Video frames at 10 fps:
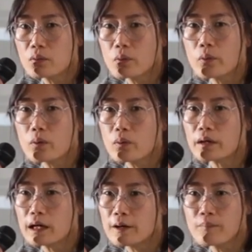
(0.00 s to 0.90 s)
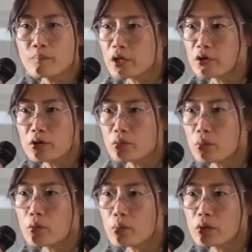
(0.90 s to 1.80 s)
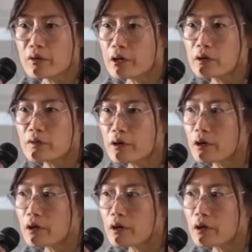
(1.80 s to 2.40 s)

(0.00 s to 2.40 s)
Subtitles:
You know, there